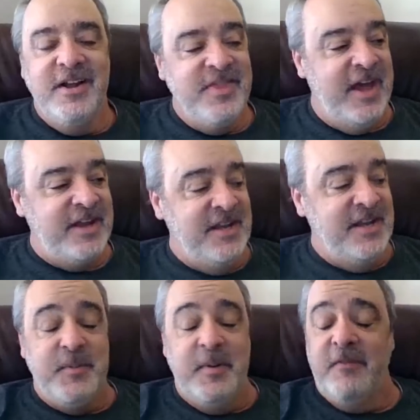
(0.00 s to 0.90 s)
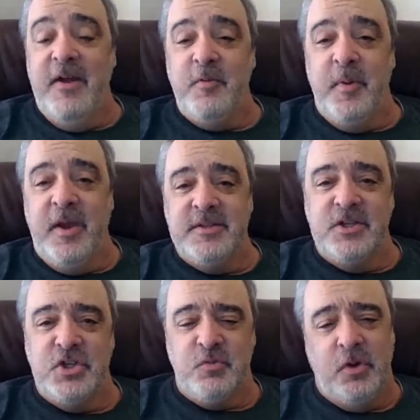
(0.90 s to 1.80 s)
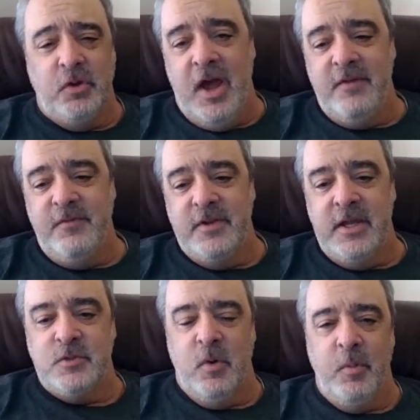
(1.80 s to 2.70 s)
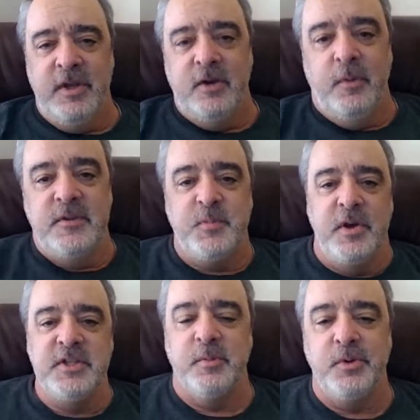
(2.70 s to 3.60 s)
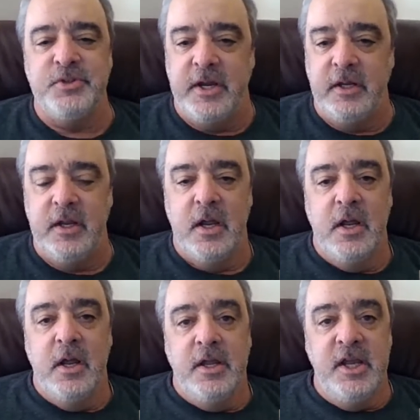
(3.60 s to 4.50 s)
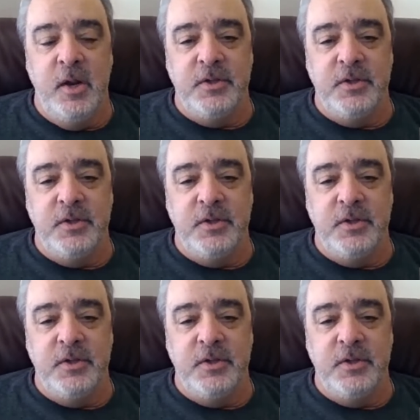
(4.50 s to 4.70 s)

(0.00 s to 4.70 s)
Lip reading: that tends to be my favorite because it's just real life. It's what we deal with as principals, and it's